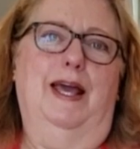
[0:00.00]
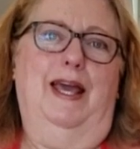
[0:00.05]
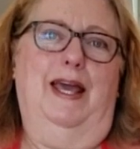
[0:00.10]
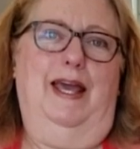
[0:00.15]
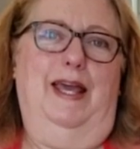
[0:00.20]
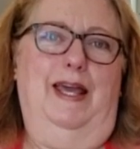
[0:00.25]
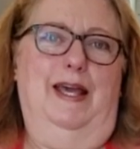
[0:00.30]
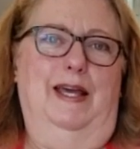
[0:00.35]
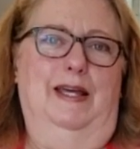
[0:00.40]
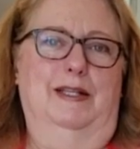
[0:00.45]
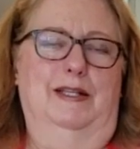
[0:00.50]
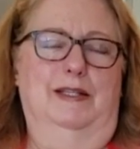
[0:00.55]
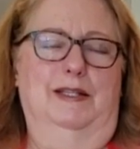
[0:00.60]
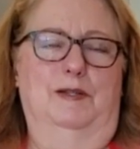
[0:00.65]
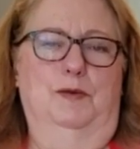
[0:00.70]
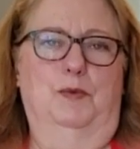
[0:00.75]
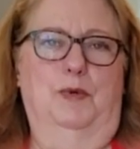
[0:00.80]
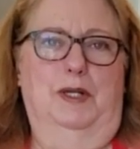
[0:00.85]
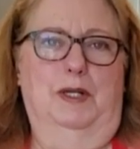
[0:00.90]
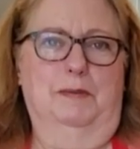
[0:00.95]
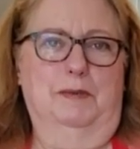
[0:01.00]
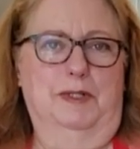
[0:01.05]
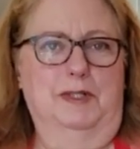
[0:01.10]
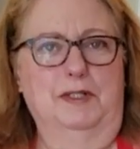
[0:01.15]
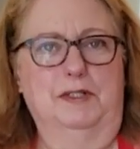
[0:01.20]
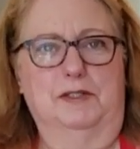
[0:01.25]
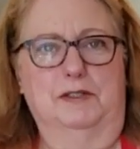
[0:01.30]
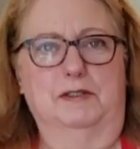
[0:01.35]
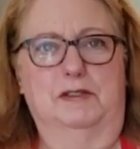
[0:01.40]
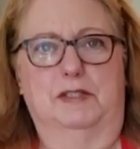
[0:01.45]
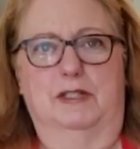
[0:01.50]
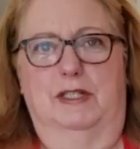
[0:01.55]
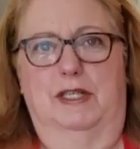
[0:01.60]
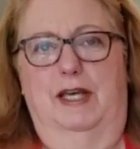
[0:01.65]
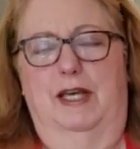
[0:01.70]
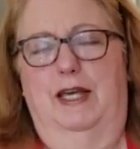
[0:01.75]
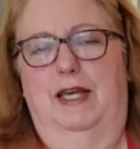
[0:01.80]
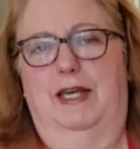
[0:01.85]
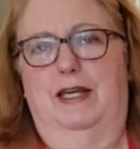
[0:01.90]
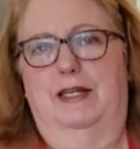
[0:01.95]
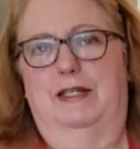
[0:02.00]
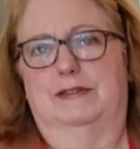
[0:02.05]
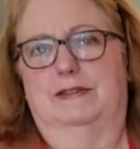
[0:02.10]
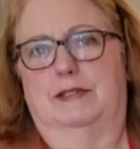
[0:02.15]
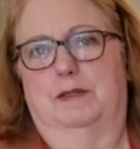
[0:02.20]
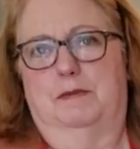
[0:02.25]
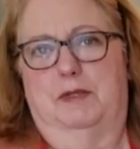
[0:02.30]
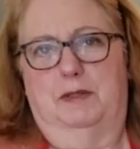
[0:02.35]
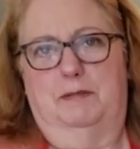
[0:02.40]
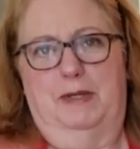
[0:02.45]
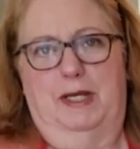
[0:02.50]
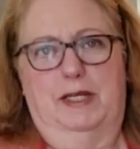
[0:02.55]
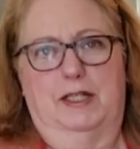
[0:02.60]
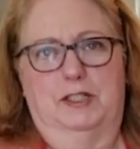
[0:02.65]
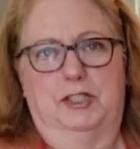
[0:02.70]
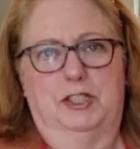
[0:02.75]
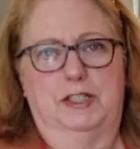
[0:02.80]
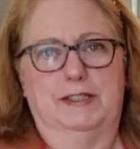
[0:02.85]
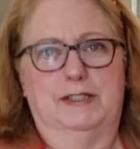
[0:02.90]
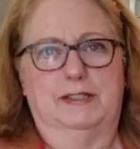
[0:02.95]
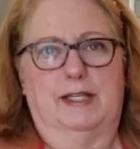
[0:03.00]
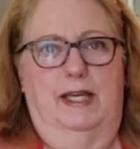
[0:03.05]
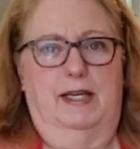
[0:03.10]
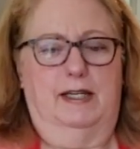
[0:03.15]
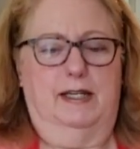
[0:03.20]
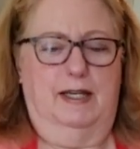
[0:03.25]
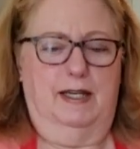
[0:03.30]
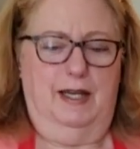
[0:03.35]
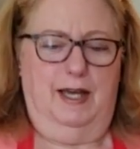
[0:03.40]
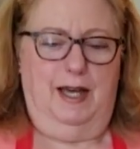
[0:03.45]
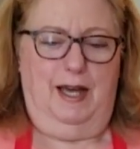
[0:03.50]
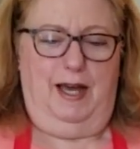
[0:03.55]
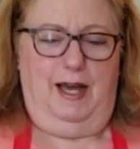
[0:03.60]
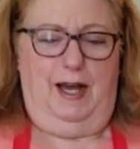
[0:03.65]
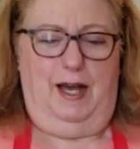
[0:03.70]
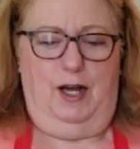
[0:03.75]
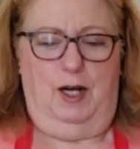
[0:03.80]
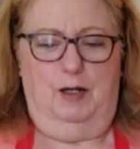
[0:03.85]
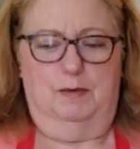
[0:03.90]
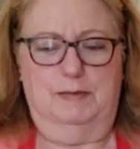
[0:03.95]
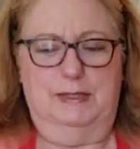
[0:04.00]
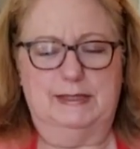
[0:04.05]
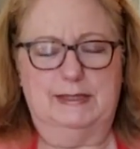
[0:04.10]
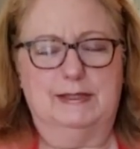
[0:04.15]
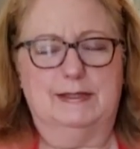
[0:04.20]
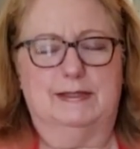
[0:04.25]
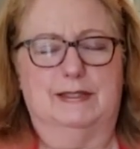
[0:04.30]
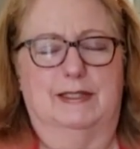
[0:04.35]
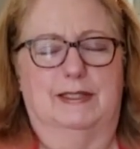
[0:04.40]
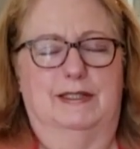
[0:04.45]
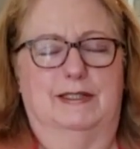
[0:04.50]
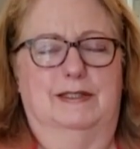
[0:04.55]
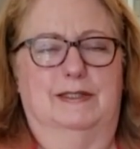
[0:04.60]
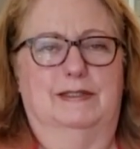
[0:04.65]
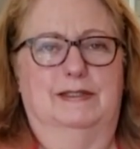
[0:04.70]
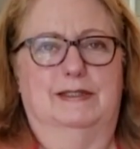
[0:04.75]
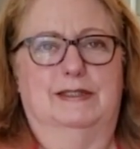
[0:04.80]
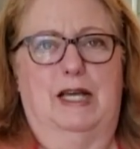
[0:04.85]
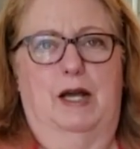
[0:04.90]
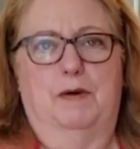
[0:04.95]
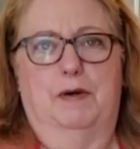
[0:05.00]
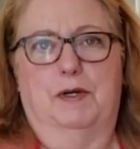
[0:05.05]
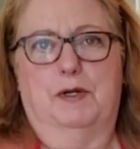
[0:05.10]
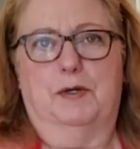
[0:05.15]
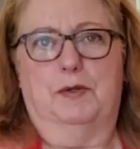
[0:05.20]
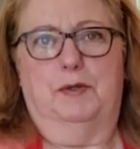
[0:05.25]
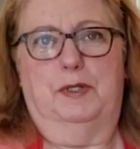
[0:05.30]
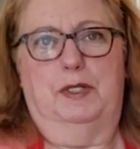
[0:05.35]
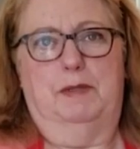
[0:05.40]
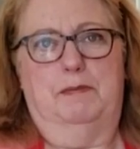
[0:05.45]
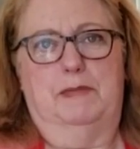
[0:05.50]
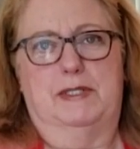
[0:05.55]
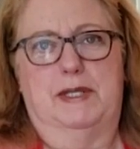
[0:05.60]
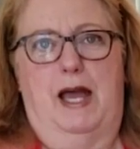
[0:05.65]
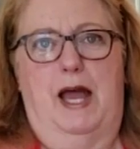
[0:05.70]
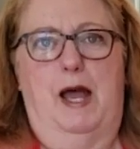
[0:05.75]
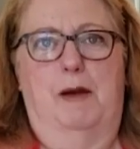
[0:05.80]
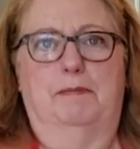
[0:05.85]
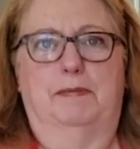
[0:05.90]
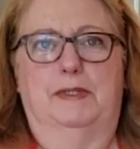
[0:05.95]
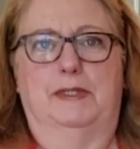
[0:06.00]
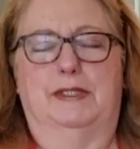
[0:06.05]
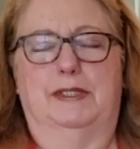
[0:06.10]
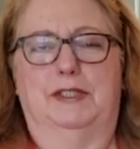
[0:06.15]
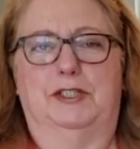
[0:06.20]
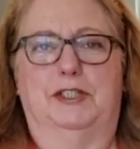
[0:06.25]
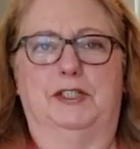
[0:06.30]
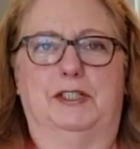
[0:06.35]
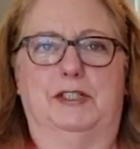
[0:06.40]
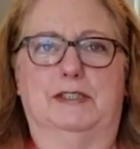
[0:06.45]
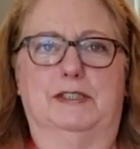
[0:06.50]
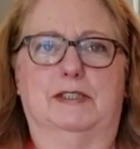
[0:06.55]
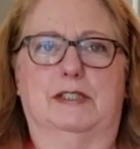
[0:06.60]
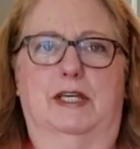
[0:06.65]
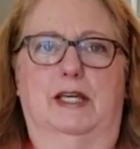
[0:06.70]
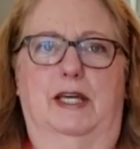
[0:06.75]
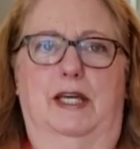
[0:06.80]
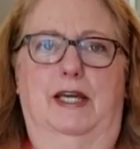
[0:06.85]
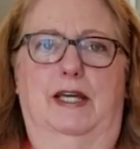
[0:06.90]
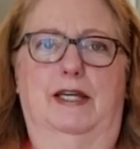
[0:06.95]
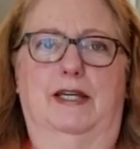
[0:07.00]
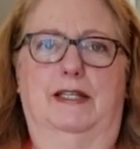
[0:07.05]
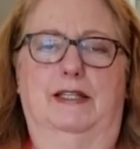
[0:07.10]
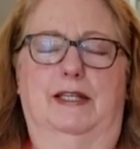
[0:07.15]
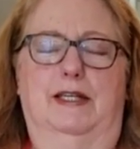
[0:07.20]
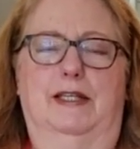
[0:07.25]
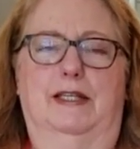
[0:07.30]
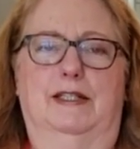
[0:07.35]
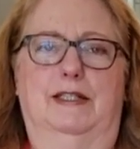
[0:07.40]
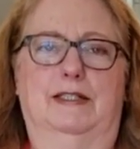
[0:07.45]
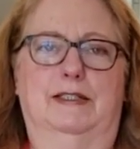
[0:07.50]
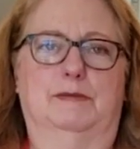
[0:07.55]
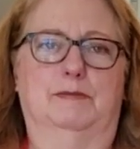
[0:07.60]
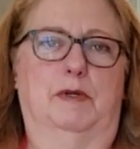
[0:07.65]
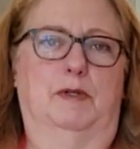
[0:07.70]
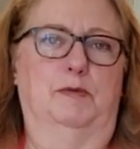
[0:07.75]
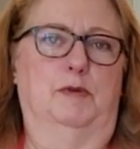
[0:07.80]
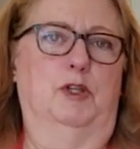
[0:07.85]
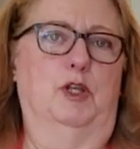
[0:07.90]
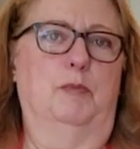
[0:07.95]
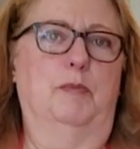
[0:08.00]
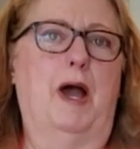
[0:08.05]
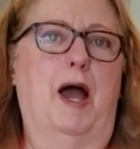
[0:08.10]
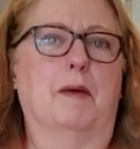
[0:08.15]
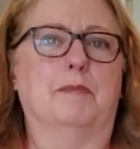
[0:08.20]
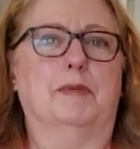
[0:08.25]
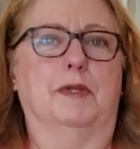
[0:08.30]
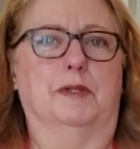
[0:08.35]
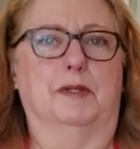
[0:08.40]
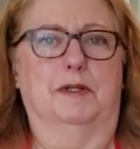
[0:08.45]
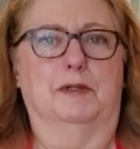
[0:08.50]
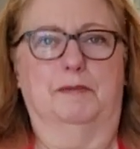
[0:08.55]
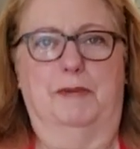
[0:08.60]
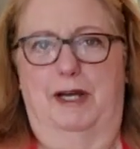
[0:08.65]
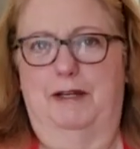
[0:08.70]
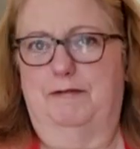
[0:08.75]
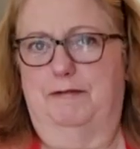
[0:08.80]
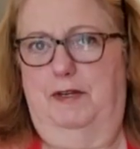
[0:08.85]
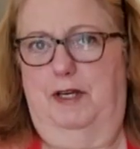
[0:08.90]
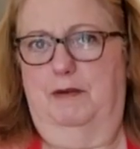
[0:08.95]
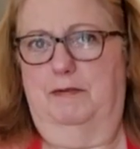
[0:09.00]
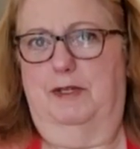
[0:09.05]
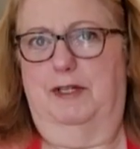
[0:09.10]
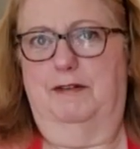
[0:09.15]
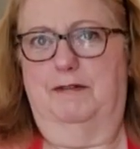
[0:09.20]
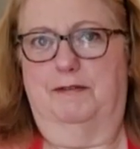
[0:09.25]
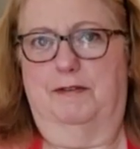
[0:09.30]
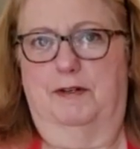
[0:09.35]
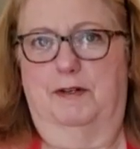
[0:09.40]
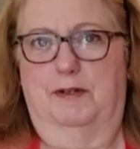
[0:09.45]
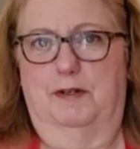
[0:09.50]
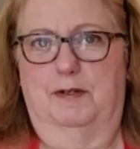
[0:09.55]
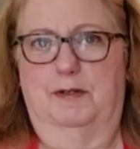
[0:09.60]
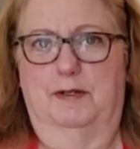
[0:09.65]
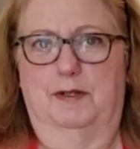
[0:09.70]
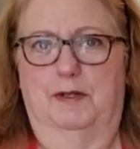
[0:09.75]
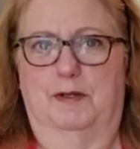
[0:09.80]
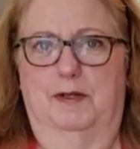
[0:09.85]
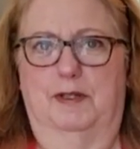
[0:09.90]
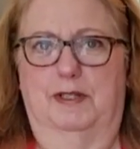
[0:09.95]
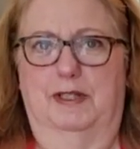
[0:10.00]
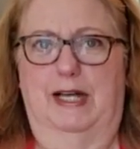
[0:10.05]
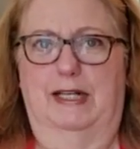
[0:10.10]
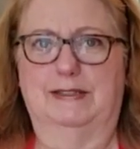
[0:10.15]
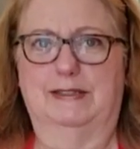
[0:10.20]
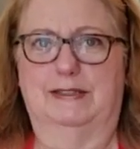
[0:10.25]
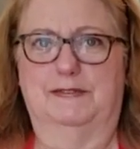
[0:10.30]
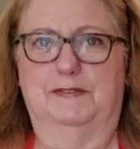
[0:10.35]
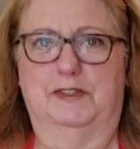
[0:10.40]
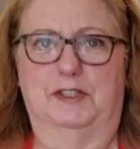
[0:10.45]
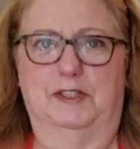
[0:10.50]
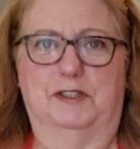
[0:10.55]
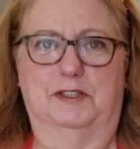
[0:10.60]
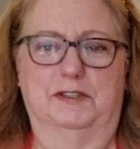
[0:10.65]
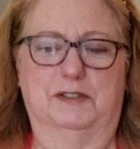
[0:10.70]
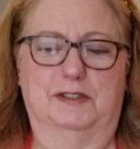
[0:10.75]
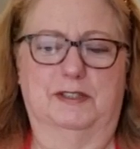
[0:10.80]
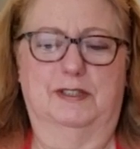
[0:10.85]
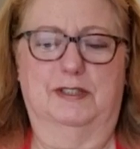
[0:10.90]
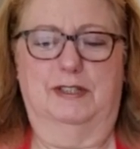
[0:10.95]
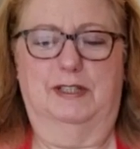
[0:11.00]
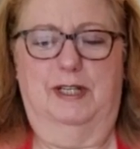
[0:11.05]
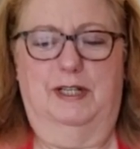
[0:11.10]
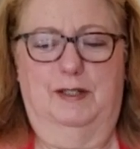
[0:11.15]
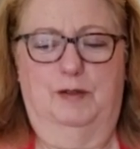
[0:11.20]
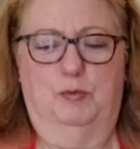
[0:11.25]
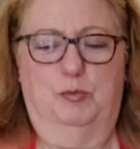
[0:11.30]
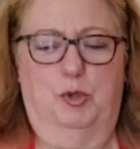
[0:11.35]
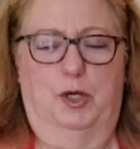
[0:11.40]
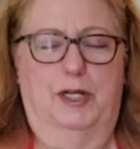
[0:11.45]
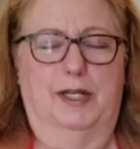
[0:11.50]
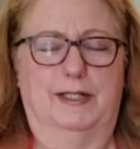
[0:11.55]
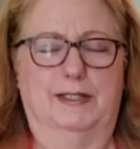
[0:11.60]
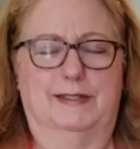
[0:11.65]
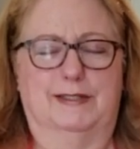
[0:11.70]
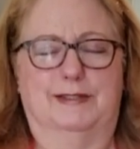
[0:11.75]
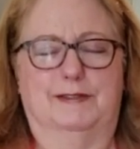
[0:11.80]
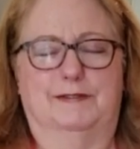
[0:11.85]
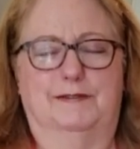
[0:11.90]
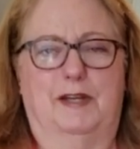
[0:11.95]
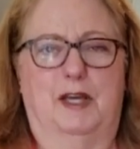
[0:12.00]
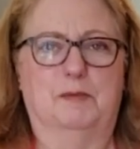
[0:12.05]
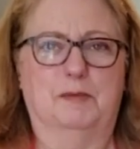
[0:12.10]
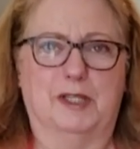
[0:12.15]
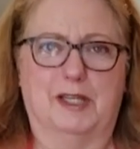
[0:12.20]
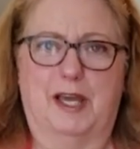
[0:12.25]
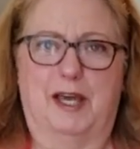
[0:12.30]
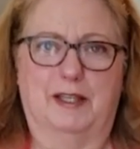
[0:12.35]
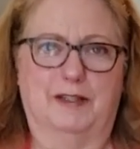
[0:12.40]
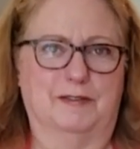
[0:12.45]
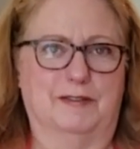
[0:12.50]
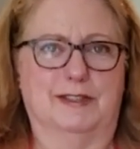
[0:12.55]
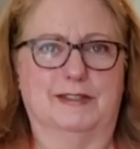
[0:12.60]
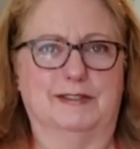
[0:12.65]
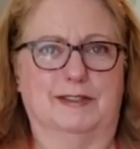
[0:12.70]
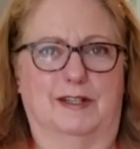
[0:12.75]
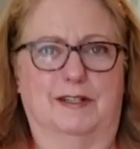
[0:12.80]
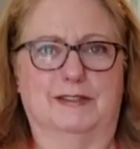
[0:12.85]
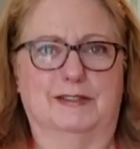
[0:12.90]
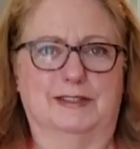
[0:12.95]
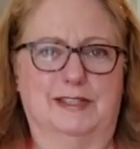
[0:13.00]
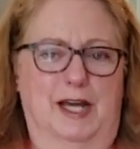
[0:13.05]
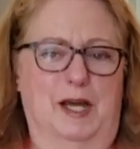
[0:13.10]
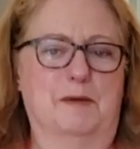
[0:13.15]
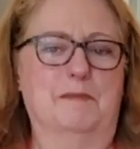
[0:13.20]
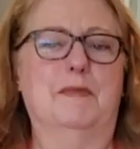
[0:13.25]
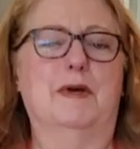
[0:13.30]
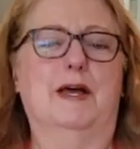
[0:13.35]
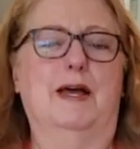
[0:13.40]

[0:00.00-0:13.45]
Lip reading: and what I'm going to do today is I'm going to make a cheesecake. This is a sour cream topped cheesecake that has been really popular in my family for lots of years, and I bring it to family gatherings all the time.